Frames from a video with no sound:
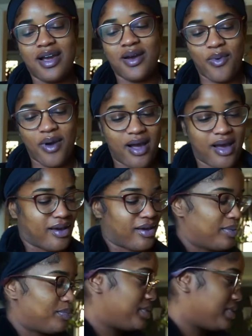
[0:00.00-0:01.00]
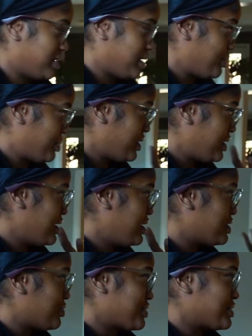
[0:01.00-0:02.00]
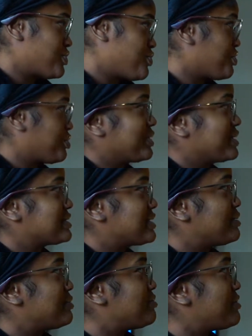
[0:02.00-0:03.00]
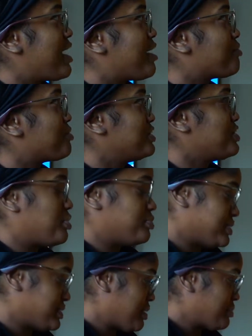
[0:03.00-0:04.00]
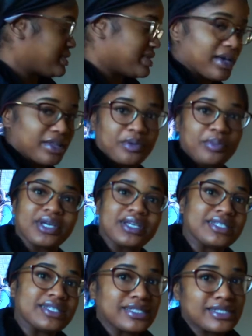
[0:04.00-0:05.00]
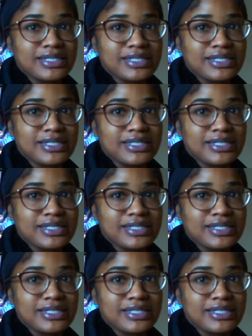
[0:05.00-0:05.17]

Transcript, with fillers: while I put up the rest of the ornaments. And I really hope this comes together because